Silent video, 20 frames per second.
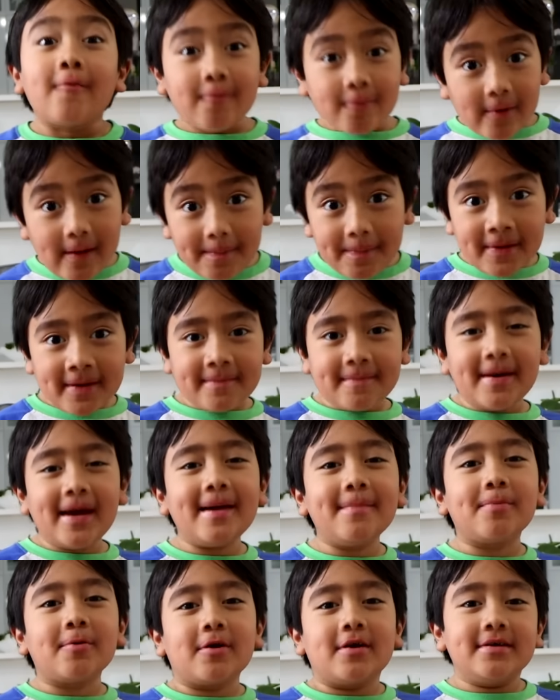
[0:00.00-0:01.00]
Ripping
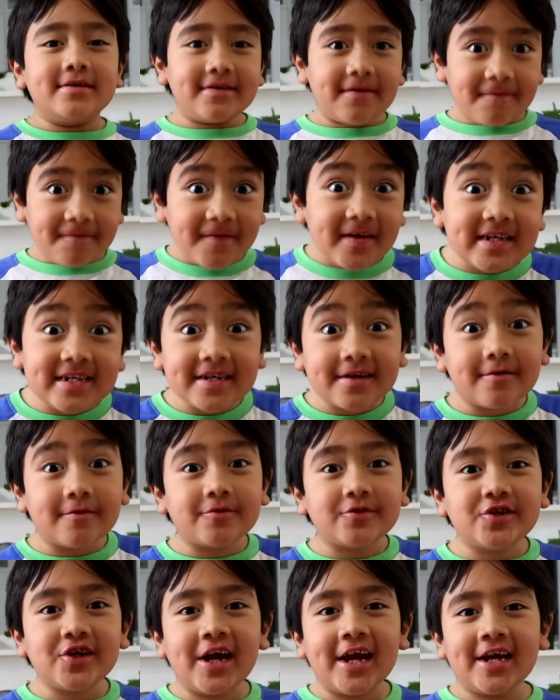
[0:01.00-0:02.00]
paper is a
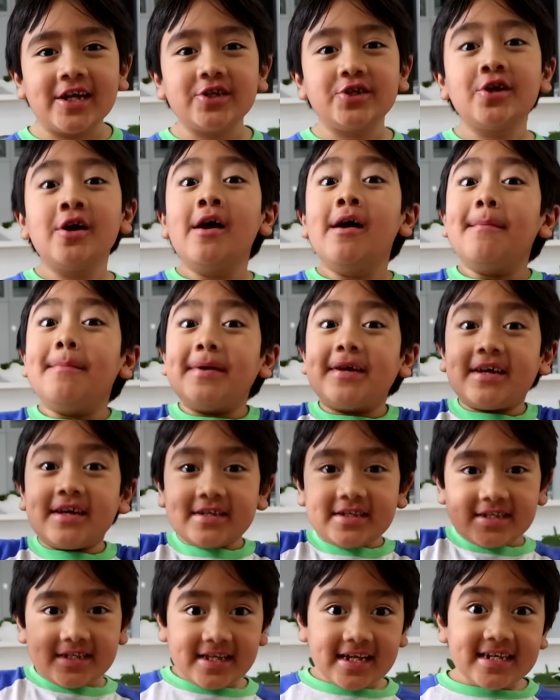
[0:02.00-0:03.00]
physical change
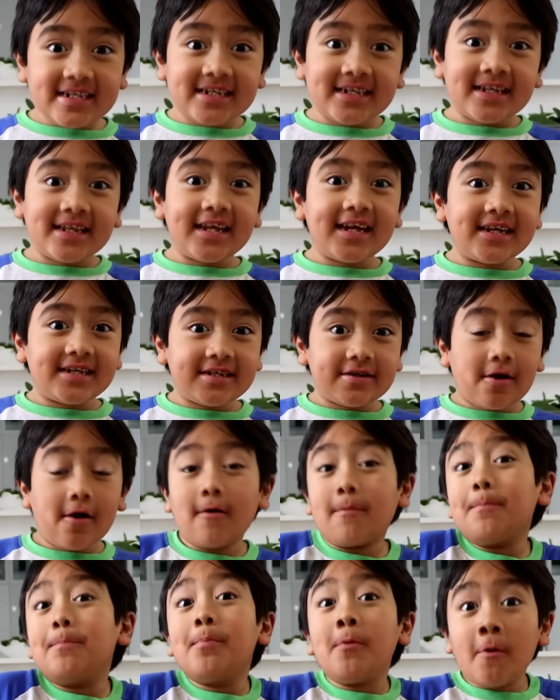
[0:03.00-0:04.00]
because this and this
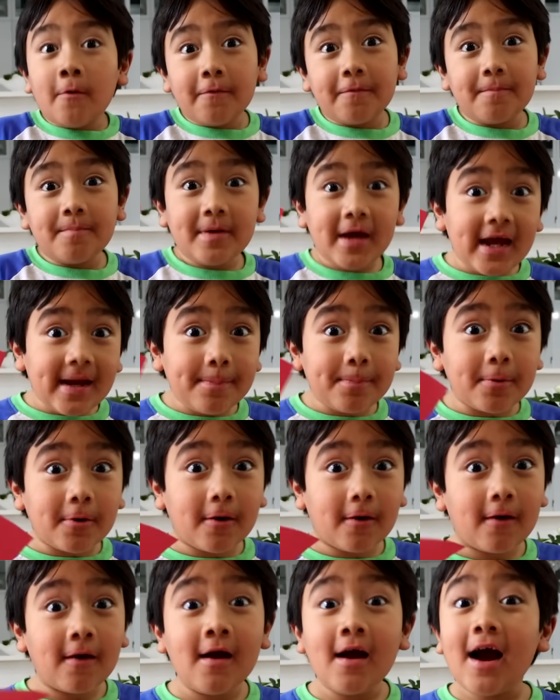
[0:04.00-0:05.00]
are both
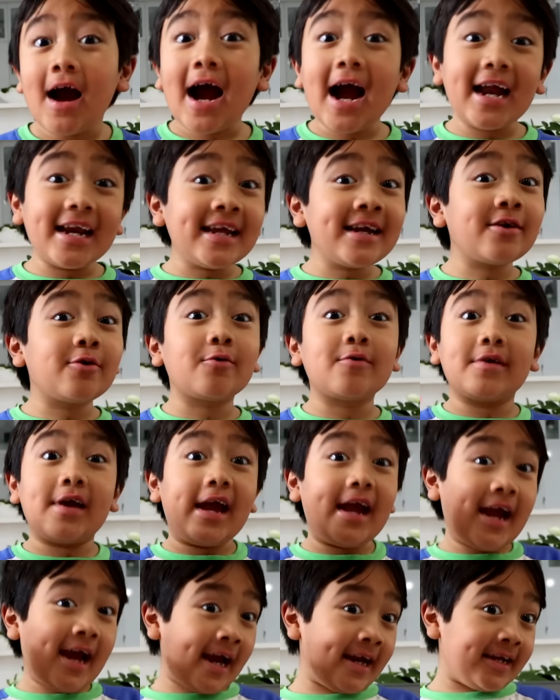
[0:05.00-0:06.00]
paper. I didn't
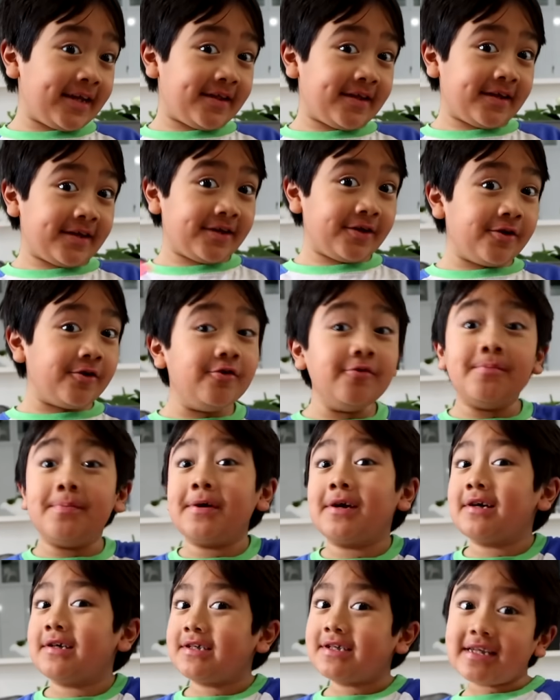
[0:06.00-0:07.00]
create anything new
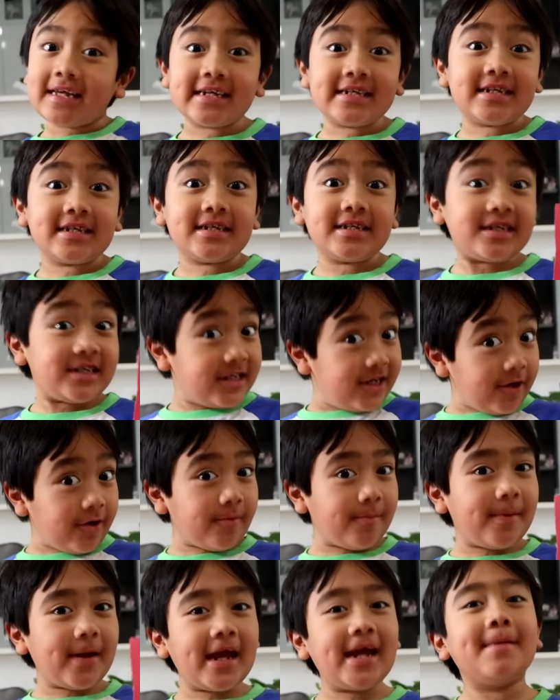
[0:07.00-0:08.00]
because this is still
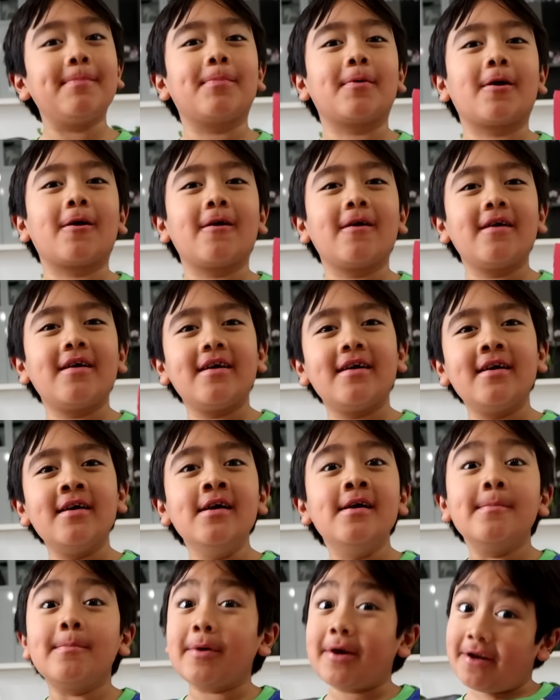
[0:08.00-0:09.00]
paper,
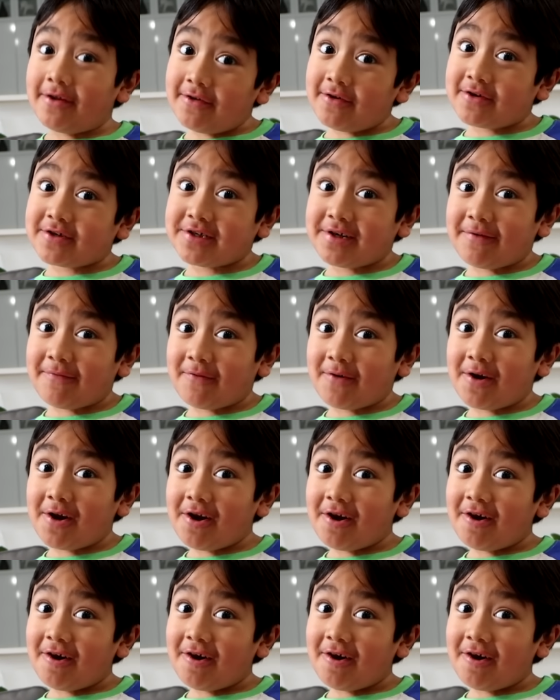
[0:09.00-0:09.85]
but it looks different.